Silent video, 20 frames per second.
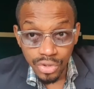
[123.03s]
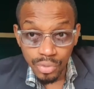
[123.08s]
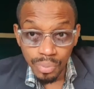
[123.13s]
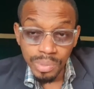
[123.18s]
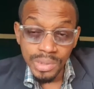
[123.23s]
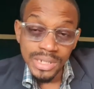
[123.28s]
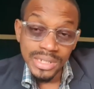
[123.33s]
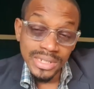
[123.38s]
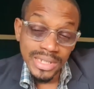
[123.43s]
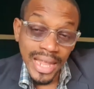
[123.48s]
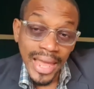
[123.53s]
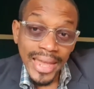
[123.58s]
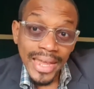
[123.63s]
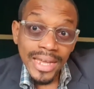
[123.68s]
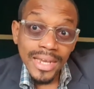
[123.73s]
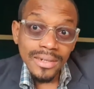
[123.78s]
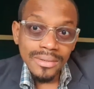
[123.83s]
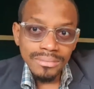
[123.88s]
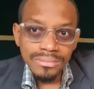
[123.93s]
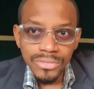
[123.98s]
please
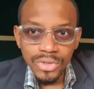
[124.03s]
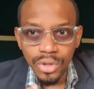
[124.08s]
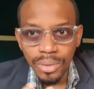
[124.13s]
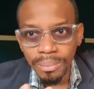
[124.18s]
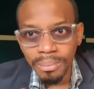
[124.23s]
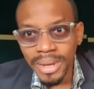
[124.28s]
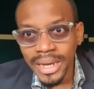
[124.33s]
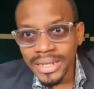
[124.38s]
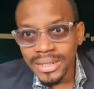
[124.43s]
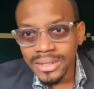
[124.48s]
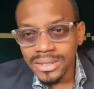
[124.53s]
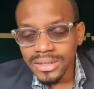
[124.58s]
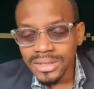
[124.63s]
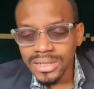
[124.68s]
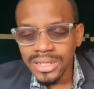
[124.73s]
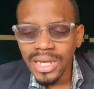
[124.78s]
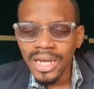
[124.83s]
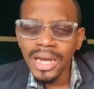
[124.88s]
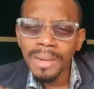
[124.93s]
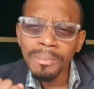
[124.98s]
like,
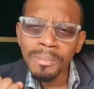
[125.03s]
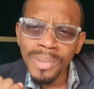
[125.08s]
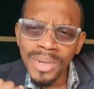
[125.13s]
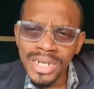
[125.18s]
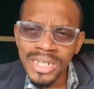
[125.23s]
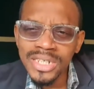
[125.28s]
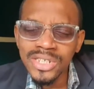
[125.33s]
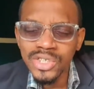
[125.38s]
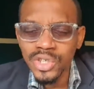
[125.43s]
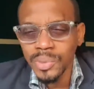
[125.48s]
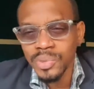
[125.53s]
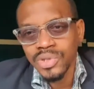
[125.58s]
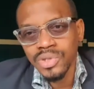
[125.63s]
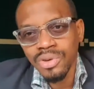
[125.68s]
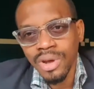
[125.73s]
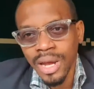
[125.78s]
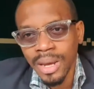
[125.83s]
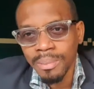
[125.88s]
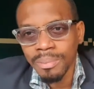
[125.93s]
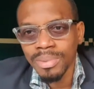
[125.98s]
comment, please
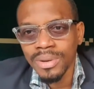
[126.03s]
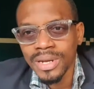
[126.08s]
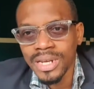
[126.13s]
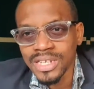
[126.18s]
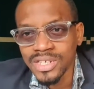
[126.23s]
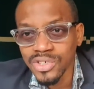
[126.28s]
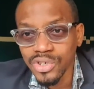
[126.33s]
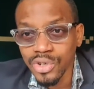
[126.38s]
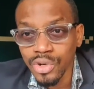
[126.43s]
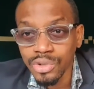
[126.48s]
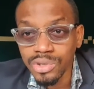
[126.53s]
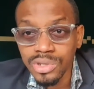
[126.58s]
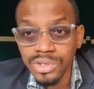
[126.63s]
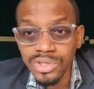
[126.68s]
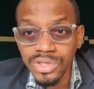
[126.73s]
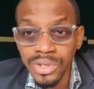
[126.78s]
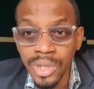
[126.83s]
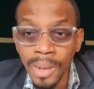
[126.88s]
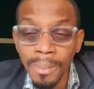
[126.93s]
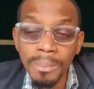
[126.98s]
subscribe. Let's grow
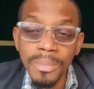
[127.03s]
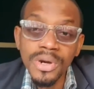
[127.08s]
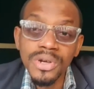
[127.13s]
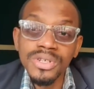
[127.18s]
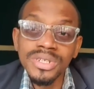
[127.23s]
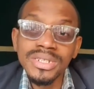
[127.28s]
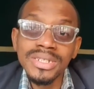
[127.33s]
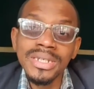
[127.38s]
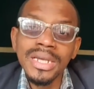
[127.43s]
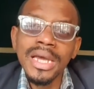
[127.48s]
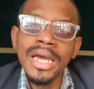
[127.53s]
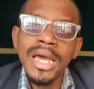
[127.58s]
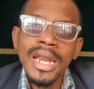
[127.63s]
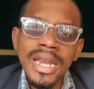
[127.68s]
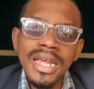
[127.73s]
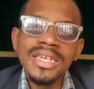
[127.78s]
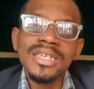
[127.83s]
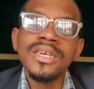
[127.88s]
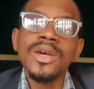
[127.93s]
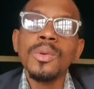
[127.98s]
those numbers.
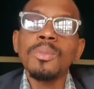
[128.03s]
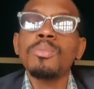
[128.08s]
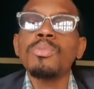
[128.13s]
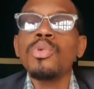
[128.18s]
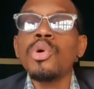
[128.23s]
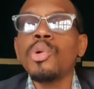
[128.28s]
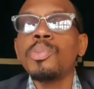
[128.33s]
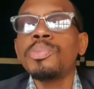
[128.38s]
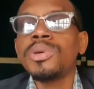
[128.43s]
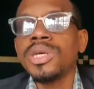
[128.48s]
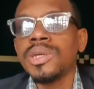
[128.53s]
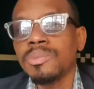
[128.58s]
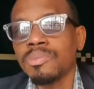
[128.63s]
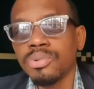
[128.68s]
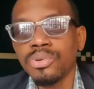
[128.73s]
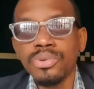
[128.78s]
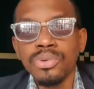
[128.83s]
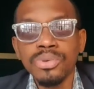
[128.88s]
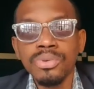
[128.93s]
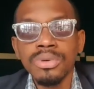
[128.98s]
Let's help more
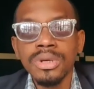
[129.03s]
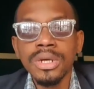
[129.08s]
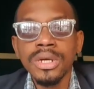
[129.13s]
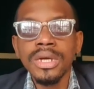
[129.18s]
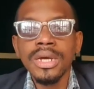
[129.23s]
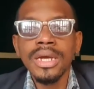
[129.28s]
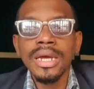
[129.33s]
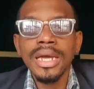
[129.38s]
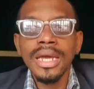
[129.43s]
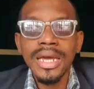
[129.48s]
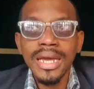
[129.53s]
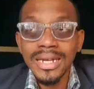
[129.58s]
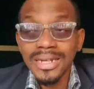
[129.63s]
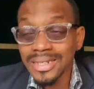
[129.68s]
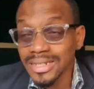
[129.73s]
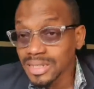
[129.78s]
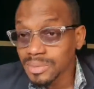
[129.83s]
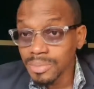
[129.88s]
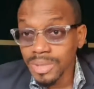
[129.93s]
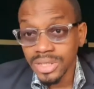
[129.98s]
people get
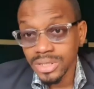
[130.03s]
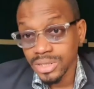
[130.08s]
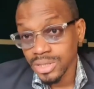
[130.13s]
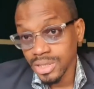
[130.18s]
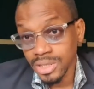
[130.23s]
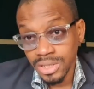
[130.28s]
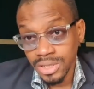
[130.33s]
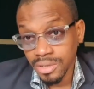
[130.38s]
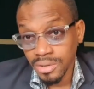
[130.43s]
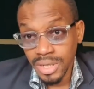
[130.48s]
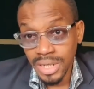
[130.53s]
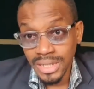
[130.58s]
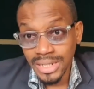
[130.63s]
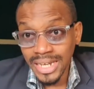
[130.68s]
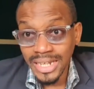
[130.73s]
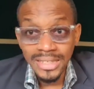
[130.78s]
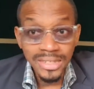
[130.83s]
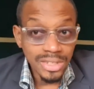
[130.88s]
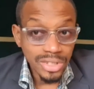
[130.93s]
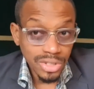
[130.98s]
this message. All right,
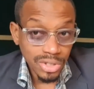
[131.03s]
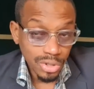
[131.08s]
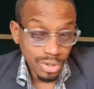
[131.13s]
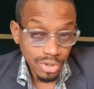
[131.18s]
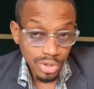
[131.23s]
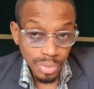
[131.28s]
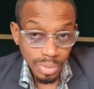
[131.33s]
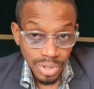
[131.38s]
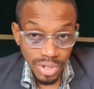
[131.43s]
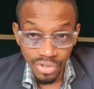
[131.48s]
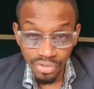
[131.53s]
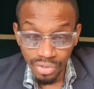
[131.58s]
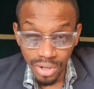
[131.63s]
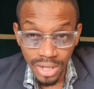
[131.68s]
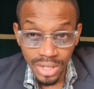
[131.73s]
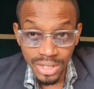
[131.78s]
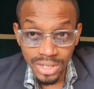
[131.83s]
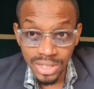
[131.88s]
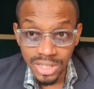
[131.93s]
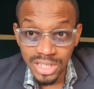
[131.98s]
I teach social media
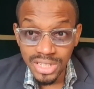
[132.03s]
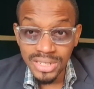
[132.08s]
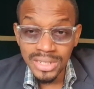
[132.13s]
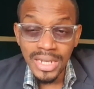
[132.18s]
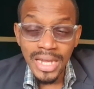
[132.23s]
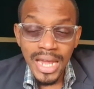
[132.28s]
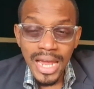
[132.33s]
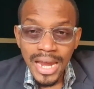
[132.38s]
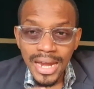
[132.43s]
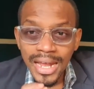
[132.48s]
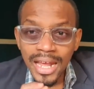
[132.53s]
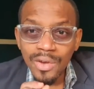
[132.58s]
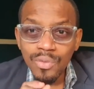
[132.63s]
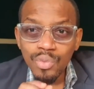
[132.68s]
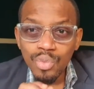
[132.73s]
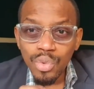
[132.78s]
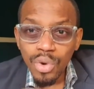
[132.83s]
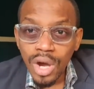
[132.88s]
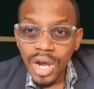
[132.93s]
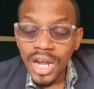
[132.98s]
strategies that
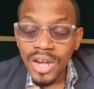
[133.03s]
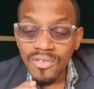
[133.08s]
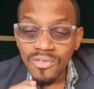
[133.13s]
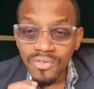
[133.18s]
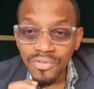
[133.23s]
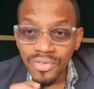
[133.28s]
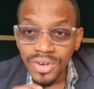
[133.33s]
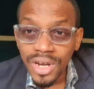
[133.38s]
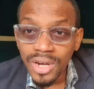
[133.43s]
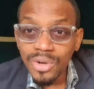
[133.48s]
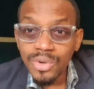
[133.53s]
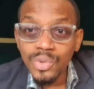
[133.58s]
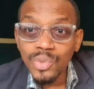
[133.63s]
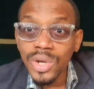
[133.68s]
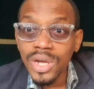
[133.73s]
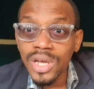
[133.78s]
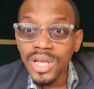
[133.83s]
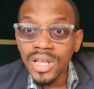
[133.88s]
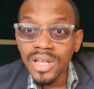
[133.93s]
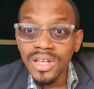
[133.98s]
work very
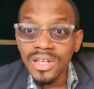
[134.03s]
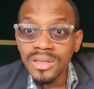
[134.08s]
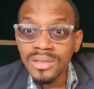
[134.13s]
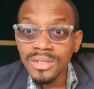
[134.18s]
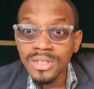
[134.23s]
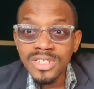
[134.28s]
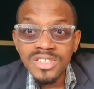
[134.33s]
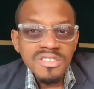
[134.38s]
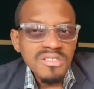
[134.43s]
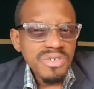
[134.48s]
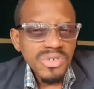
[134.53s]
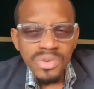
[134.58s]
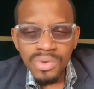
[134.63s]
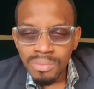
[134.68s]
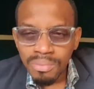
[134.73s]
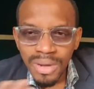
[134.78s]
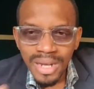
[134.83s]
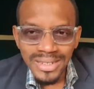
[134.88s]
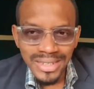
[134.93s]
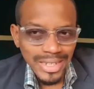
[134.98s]
well, no
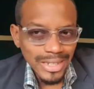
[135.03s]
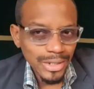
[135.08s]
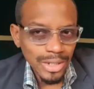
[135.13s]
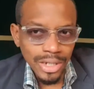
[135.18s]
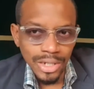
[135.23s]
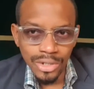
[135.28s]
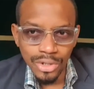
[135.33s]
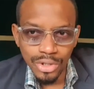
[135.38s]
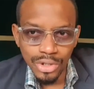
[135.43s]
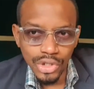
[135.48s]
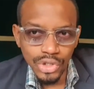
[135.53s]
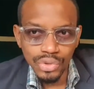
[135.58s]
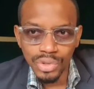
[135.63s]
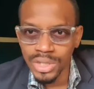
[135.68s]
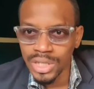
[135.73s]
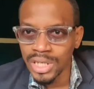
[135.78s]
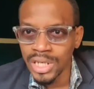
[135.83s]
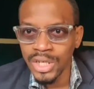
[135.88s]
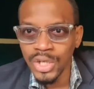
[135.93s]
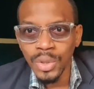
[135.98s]
matter your
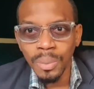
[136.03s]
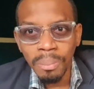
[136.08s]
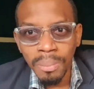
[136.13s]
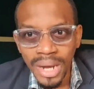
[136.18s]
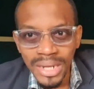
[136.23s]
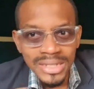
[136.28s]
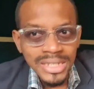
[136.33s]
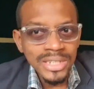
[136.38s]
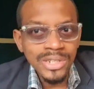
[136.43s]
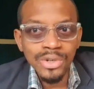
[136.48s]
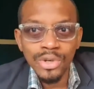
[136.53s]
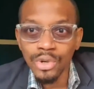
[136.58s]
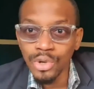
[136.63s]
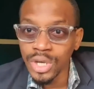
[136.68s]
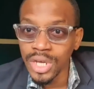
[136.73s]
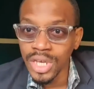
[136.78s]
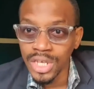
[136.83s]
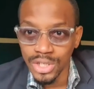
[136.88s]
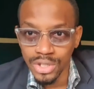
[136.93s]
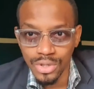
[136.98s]
industry, no matter your
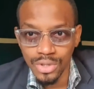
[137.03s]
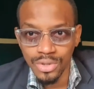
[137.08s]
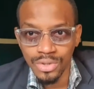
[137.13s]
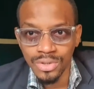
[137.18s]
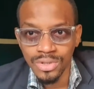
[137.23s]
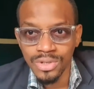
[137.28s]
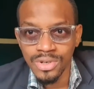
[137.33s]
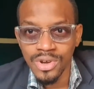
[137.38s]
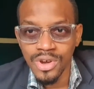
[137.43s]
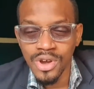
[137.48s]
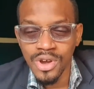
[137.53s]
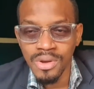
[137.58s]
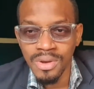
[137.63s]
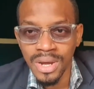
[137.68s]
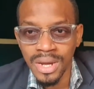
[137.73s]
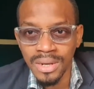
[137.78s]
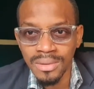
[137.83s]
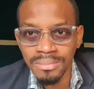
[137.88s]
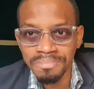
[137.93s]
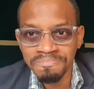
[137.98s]
location. All
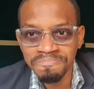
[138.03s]
right,